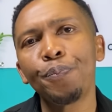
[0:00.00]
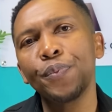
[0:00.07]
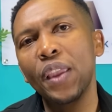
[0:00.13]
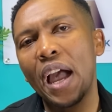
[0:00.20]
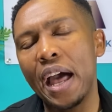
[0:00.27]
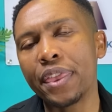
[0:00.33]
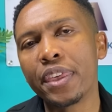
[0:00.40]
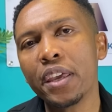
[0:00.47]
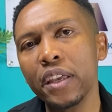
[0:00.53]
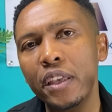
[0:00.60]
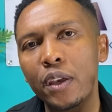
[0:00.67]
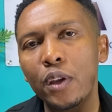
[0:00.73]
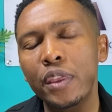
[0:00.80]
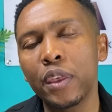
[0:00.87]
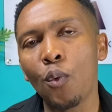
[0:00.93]
I
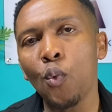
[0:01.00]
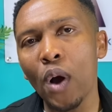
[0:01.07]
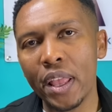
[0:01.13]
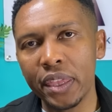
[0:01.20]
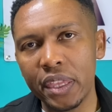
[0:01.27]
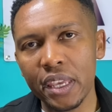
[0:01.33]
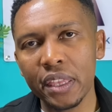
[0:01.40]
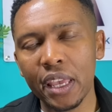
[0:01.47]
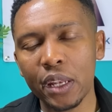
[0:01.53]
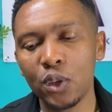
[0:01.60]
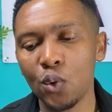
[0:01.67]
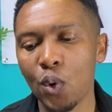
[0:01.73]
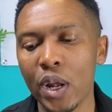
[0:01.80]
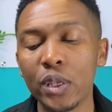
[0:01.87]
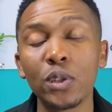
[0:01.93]
think the one thing that you
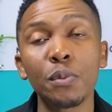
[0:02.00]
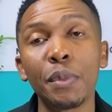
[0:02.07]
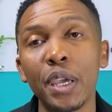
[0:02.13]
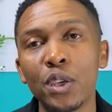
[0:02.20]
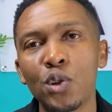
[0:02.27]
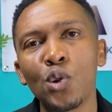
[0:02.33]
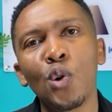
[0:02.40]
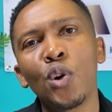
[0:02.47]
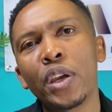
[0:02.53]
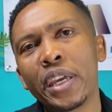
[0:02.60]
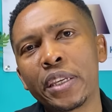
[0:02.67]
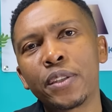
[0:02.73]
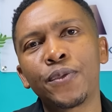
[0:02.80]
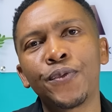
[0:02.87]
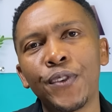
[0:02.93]
want to make sure
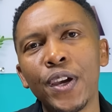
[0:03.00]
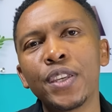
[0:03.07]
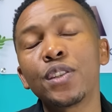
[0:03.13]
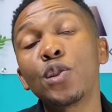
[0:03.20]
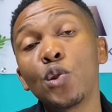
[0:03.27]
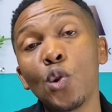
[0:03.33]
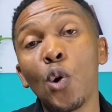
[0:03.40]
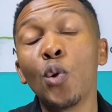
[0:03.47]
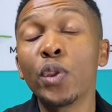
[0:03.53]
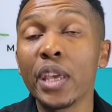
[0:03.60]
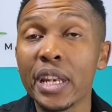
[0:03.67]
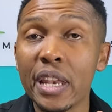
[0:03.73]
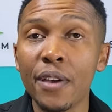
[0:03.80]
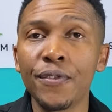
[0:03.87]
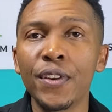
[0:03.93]
is first know the
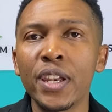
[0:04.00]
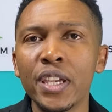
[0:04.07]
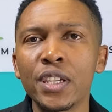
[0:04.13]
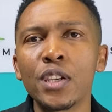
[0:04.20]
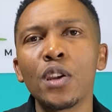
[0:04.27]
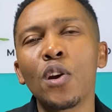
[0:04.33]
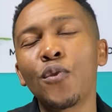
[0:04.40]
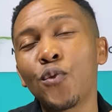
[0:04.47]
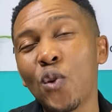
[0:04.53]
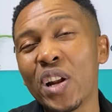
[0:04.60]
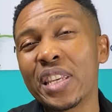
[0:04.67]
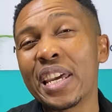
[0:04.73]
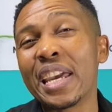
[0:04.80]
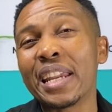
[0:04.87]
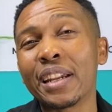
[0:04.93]
definition of
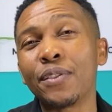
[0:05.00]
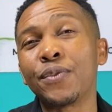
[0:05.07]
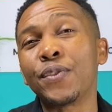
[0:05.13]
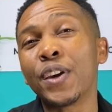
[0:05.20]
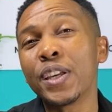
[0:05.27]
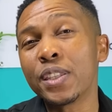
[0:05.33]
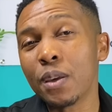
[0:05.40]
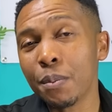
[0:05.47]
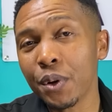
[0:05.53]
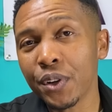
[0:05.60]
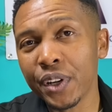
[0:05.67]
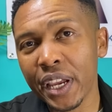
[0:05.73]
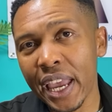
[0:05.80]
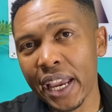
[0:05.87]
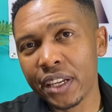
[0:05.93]
what a reversible
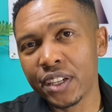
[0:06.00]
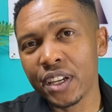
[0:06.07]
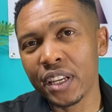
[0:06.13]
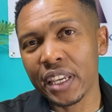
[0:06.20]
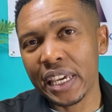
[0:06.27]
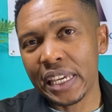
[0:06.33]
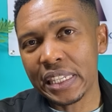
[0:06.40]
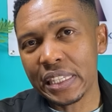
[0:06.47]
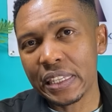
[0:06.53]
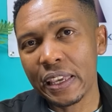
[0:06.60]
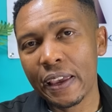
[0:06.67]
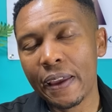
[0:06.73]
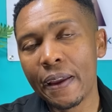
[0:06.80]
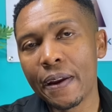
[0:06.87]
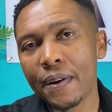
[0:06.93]
reaction is,
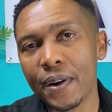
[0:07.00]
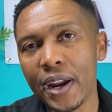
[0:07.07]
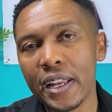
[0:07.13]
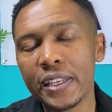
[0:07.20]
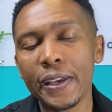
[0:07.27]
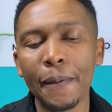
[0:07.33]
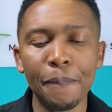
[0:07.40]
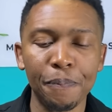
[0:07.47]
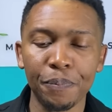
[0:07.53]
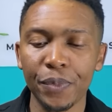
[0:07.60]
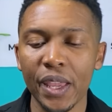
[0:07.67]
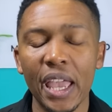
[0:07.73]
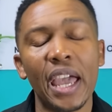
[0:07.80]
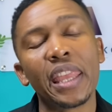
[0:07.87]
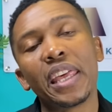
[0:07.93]
right?
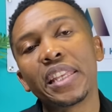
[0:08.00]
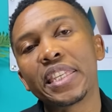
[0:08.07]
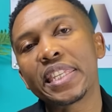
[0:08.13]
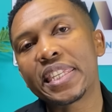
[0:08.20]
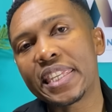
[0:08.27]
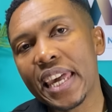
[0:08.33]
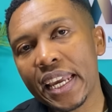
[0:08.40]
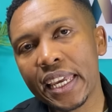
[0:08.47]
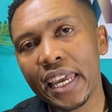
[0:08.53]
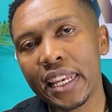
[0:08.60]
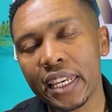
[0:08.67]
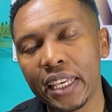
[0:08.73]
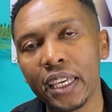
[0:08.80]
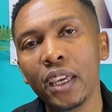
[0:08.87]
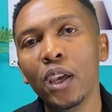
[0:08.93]
And then
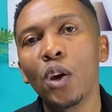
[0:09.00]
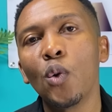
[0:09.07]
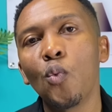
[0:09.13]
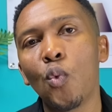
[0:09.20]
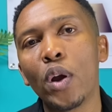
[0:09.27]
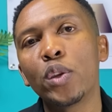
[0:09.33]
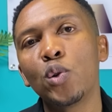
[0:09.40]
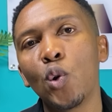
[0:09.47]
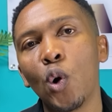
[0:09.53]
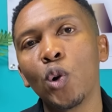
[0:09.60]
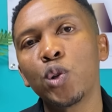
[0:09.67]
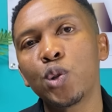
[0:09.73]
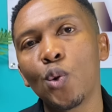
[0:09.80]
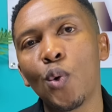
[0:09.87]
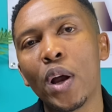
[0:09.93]
secondly, what you
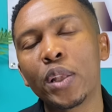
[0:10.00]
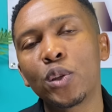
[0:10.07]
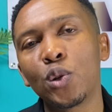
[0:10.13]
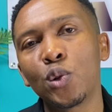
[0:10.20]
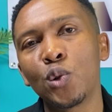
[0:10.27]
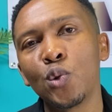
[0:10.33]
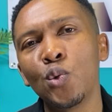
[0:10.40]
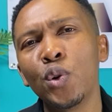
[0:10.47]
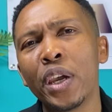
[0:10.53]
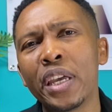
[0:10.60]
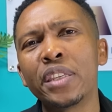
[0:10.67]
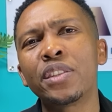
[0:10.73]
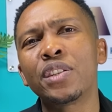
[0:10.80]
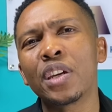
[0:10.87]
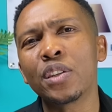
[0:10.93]
also want to do
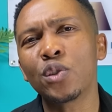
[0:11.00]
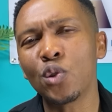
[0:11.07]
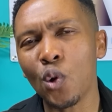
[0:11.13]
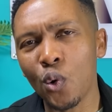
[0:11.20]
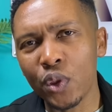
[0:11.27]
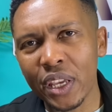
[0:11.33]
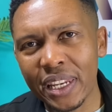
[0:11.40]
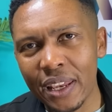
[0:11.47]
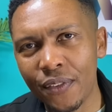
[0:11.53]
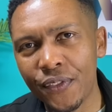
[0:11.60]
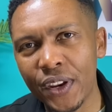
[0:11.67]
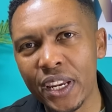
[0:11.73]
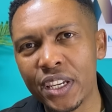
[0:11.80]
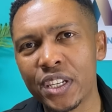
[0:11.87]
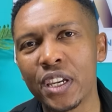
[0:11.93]
is just know the
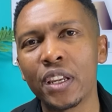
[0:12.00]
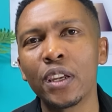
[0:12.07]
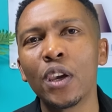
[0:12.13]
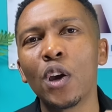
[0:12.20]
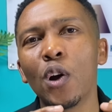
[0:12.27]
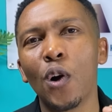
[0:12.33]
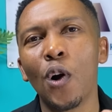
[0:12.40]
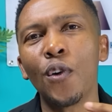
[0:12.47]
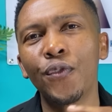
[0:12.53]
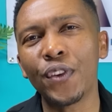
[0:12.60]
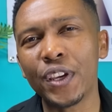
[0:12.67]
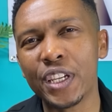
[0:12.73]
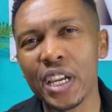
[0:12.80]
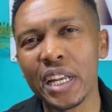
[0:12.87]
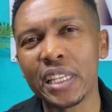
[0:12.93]
definition of Le
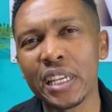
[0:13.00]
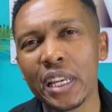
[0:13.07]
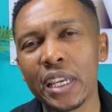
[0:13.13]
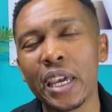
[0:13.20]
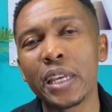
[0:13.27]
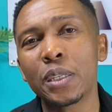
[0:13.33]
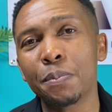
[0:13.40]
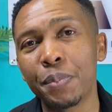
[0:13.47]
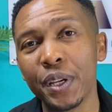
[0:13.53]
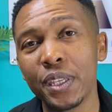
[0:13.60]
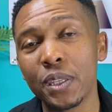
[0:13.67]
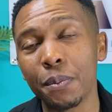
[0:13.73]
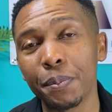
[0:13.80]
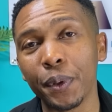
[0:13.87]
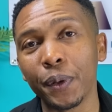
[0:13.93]
Chatelier's
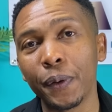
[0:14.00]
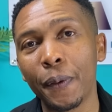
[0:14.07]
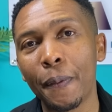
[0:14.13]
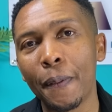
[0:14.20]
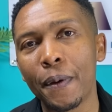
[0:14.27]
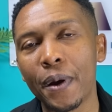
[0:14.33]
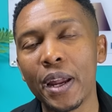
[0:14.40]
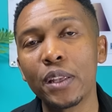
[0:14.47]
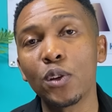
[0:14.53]
principle, right?